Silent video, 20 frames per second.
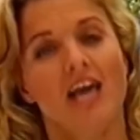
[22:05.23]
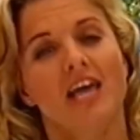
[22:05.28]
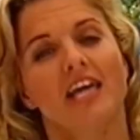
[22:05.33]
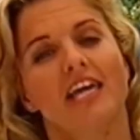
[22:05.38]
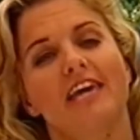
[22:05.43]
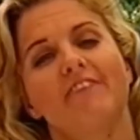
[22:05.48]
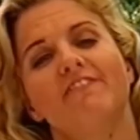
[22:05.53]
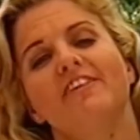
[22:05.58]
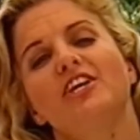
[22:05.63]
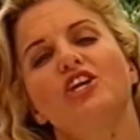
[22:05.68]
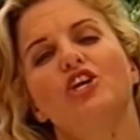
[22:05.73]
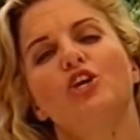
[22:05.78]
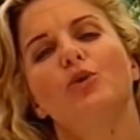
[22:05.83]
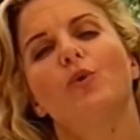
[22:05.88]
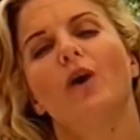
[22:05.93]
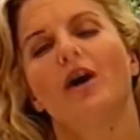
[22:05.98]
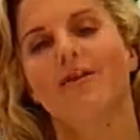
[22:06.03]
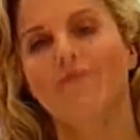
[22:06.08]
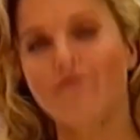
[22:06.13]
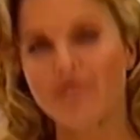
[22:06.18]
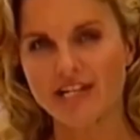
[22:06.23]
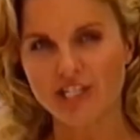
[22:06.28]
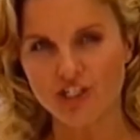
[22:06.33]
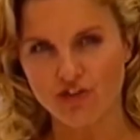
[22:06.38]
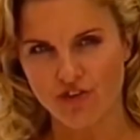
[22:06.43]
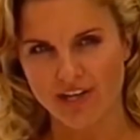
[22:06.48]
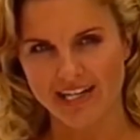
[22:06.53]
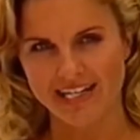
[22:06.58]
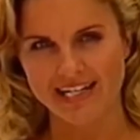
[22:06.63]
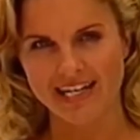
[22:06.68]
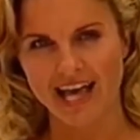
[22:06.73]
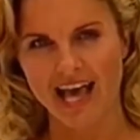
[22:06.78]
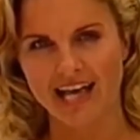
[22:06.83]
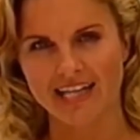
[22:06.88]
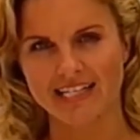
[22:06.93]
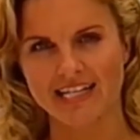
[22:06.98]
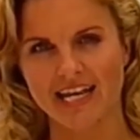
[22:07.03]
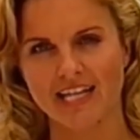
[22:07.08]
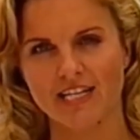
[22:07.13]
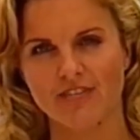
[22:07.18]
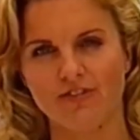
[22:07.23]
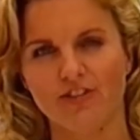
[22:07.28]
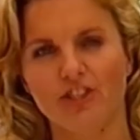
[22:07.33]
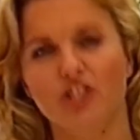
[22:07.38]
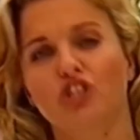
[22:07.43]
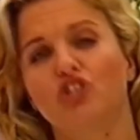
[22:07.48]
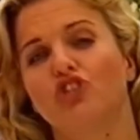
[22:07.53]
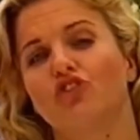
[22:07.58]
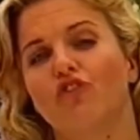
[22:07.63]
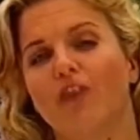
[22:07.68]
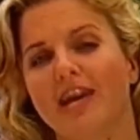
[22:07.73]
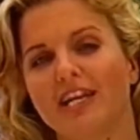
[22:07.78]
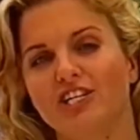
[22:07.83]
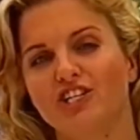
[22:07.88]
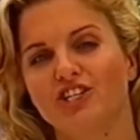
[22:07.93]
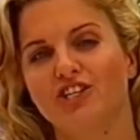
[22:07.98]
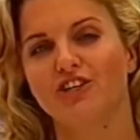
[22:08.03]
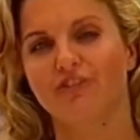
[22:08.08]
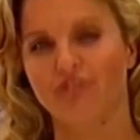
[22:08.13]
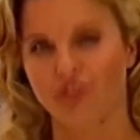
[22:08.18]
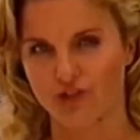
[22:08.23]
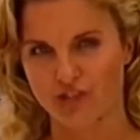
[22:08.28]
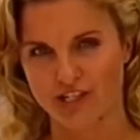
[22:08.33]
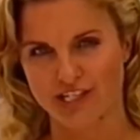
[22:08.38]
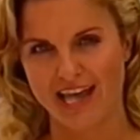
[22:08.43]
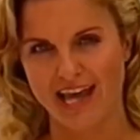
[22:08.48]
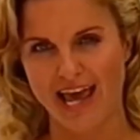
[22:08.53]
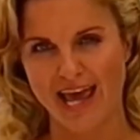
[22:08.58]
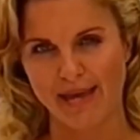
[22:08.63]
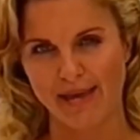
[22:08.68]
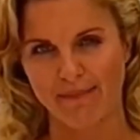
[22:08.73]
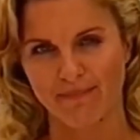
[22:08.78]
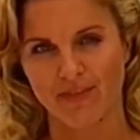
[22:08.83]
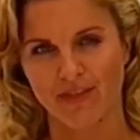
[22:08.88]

giving you unrestricted access for the duration of your stay.